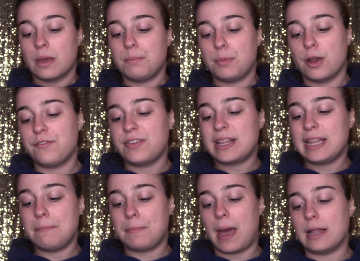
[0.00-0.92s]

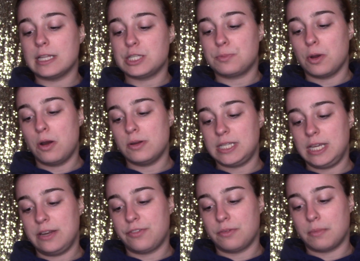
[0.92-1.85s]
Perfectly balanced
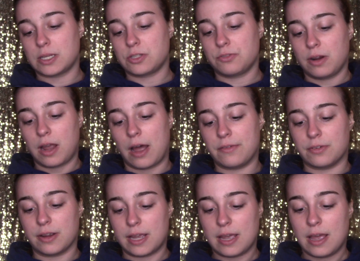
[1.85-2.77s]
protein for muscle
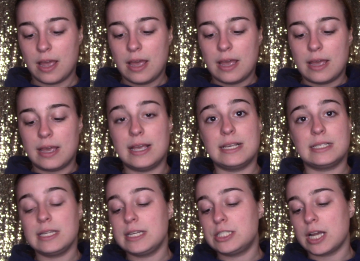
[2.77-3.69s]
recovery,
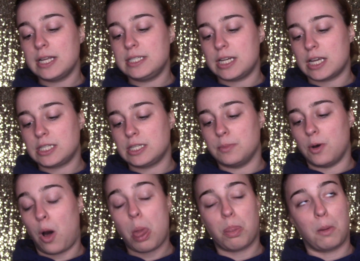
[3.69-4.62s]
easily
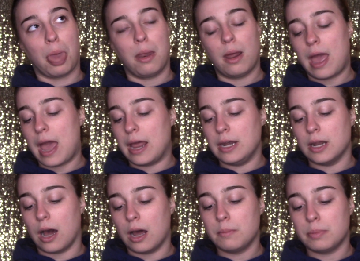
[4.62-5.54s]
digestible and
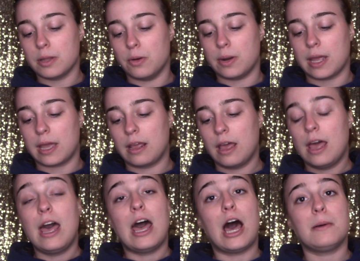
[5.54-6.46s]
non-bloating,
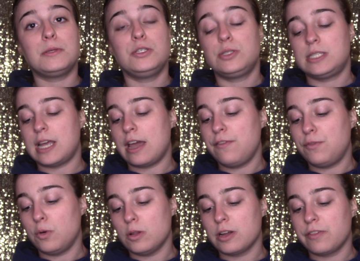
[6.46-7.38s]
helps you stay
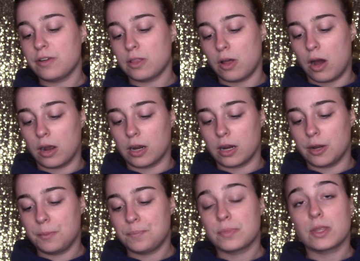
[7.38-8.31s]
fuller for
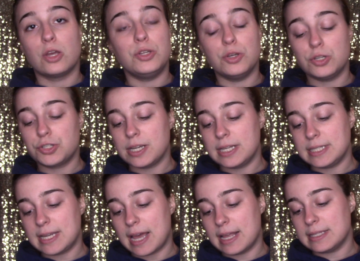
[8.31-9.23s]
longer,
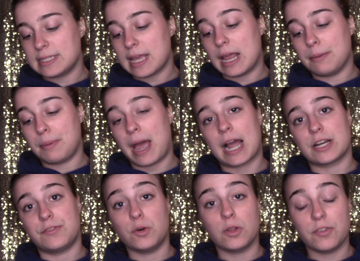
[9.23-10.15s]
nutrient-dense and
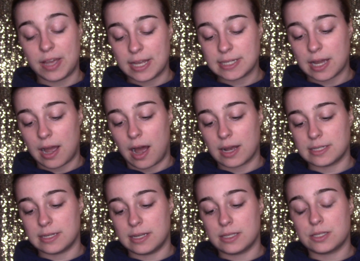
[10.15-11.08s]
packed full of
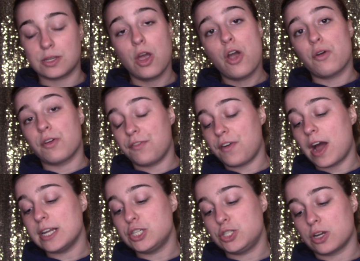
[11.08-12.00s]
antioxidants,
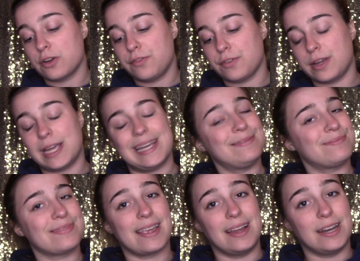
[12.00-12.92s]
refined sugar-free,
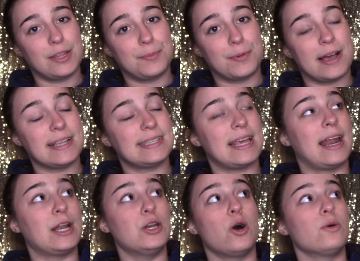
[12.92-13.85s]
another plus, and
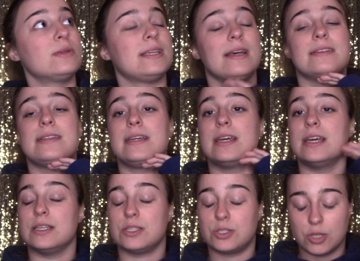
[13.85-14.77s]
I know Sezzy
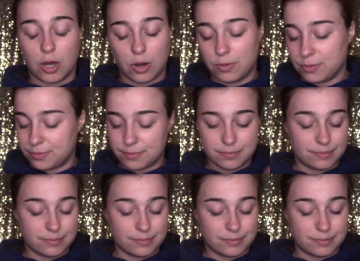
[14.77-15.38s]
is so